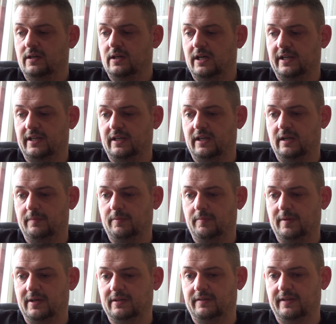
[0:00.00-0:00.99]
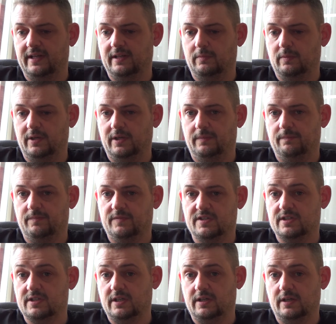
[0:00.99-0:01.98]
I can help him out in that way.
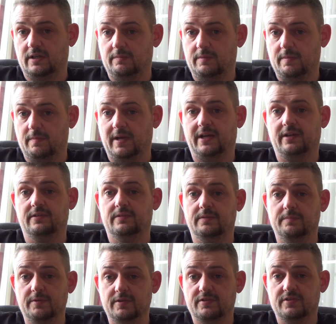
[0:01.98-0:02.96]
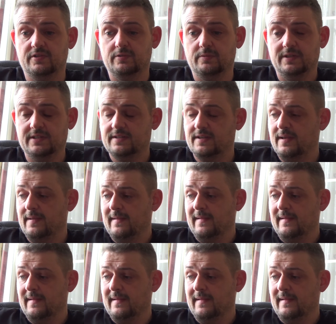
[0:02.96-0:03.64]
It's gonna be my contribution to it.